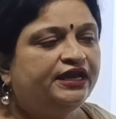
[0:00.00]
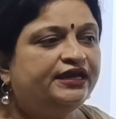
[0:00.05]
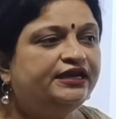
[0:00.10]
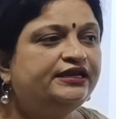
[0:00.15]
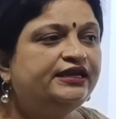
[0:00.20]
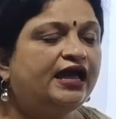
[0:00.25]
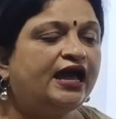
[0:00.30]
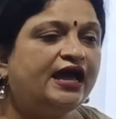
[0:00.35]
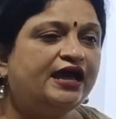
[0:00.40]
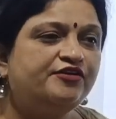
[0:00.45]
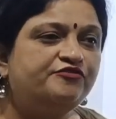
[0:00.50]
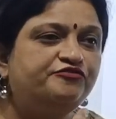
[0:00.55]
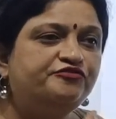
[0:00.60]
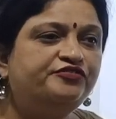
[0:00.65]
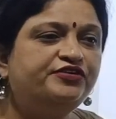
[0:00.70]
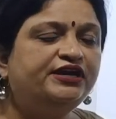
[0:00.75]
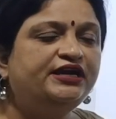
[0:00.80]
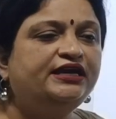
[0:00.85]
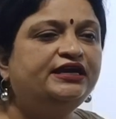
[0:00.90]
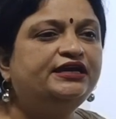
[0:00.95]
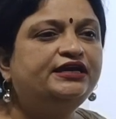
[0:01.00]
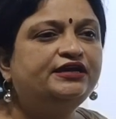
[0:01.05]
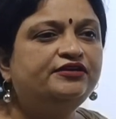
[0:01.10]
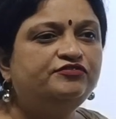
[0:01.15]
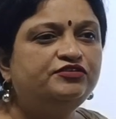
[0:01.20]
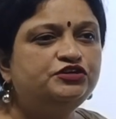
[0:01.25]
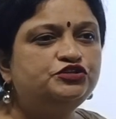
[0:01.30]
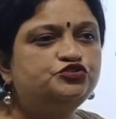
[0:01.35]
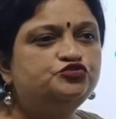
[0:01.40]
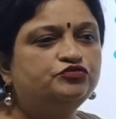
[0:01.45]
In every
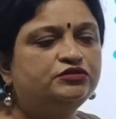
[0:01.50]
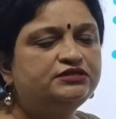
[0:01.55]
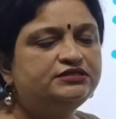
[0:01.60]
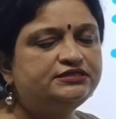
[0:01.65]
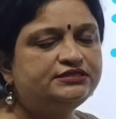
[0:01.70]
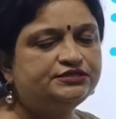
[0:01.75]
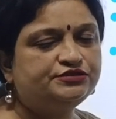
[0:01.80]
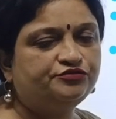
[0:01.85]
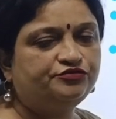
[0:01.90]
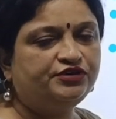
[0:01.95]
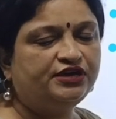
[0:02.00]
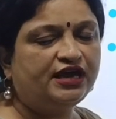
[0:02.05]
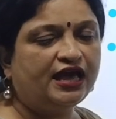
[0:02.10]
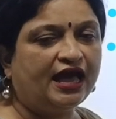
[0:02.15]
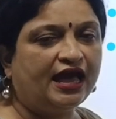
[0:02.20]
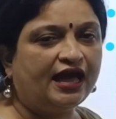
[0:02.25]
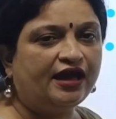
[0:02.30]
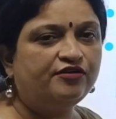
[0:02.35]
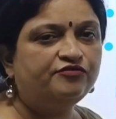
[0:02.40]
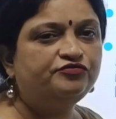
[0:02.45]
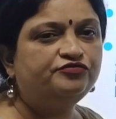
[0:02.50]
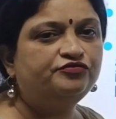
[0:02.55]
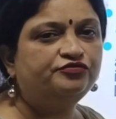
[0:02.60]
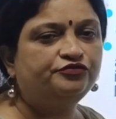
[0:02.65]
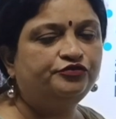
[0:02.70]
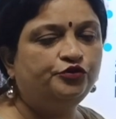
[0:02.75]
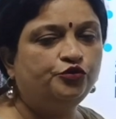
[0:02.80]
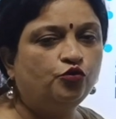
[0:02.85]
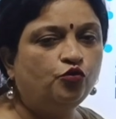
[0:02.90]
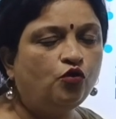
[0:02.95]
individuals we have
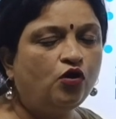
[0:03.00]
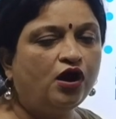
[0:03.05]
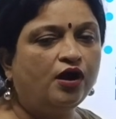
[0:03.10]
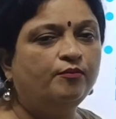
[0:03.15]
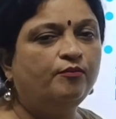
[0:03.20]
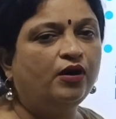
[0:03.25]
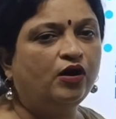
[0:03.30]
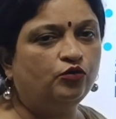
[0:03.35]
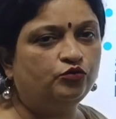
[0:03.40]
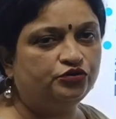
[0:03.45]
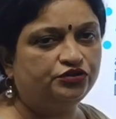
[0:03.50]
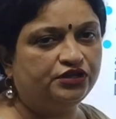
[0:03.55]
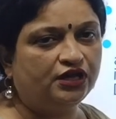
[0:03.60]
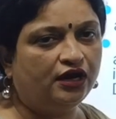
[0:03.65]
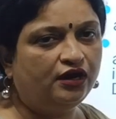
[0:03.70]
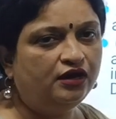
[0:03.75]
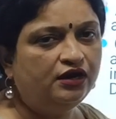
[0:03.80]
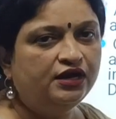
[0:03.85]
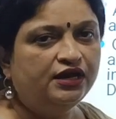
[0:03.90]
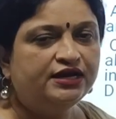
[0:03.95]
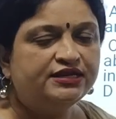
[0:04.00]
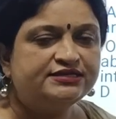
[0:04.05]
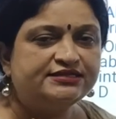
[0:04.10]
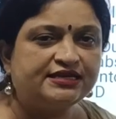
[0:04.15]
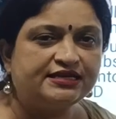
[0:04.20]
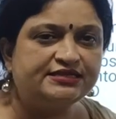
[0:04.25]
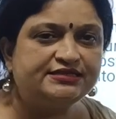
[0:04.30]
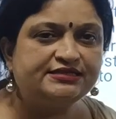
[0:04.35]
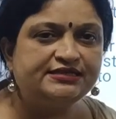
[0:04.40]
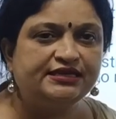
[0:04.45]
know about the
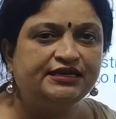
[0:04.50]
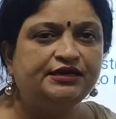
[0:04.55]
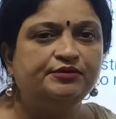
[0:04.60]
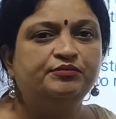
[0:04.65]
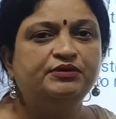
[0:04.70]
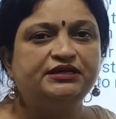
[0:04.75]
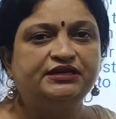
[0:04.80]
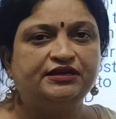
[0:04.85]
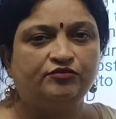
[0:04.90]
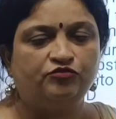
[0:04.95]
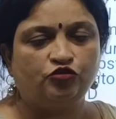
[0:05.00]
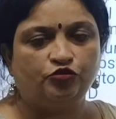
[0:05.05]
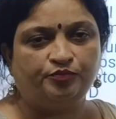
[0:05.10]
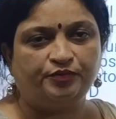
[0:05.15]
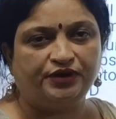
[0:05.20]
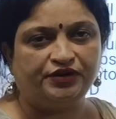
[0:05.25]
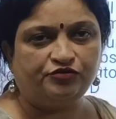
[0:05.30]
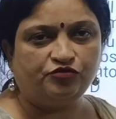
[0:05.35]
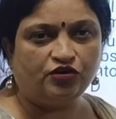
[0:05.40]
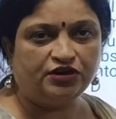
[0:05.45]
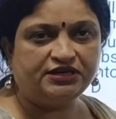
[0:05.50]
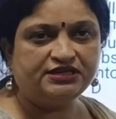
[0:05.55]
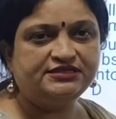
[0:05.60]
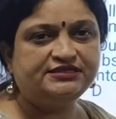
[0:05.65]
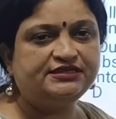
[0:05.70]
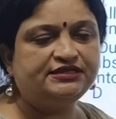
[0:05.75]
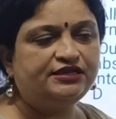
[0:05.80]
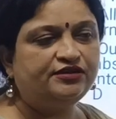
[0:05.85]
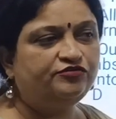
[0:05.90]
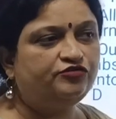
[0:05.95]
sustainable development. What
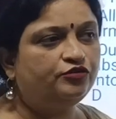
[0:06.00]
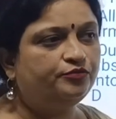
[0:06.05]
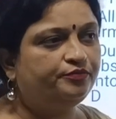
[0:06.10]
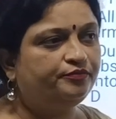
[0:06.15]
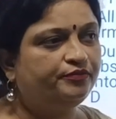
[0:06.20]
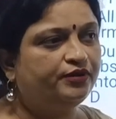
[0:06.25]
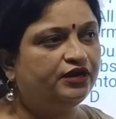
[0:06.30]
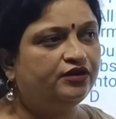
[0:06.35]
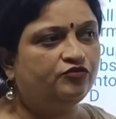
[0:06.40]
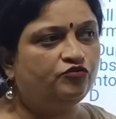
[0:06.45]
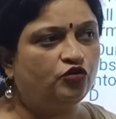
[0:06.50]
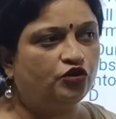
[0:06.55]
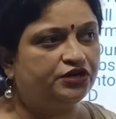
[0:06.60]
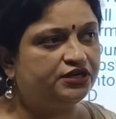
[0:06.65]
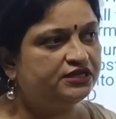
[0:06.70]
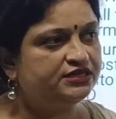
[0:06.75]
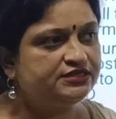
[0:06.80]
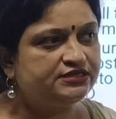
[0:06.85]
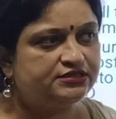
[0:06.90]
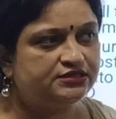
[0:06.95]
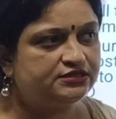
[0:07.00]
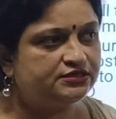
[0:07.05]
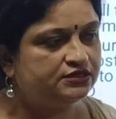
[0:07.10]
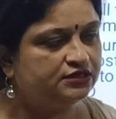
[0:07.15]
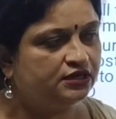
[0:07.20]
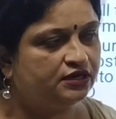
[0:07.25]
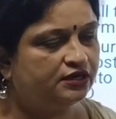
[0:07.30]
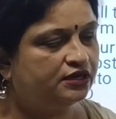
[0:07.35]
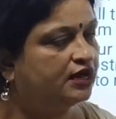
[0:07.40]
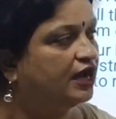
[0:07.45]
is the development? What is
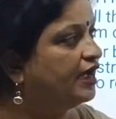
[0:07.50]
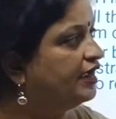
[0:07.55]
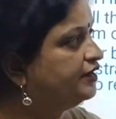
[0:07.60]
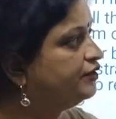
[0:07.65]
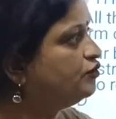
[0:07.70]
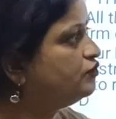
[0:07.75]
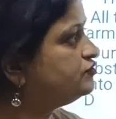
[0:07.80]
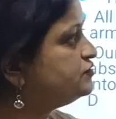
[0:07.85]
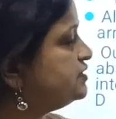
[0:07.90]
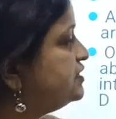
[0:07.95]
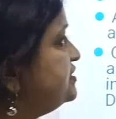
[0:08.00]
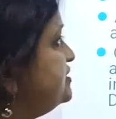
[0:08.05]
the kind of